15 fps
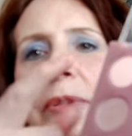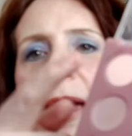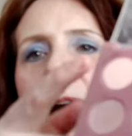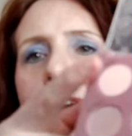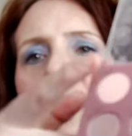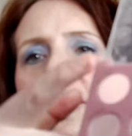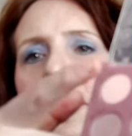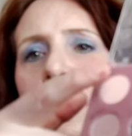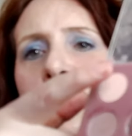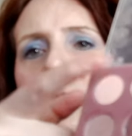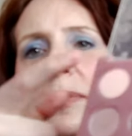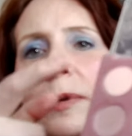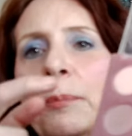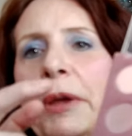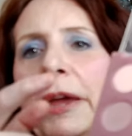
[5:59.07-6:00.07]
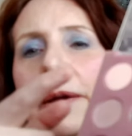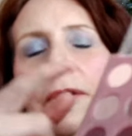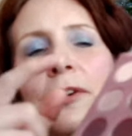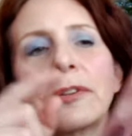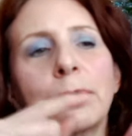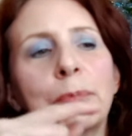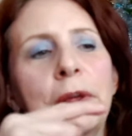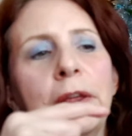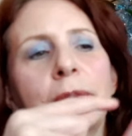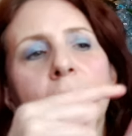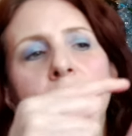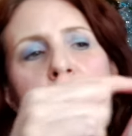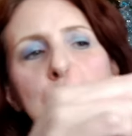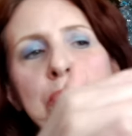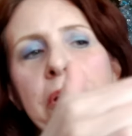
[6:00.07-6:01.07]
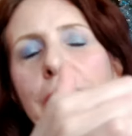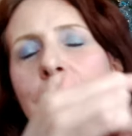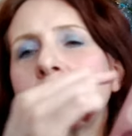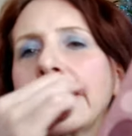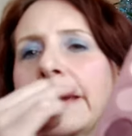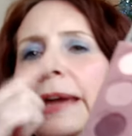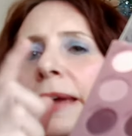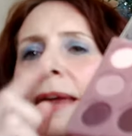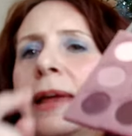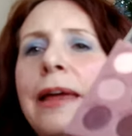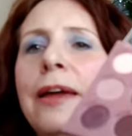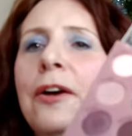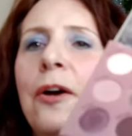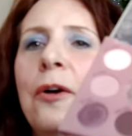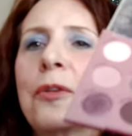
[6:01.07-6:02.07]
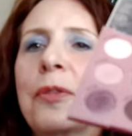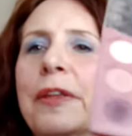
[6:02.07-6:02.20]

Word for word: light tones up here to be the sprinkly or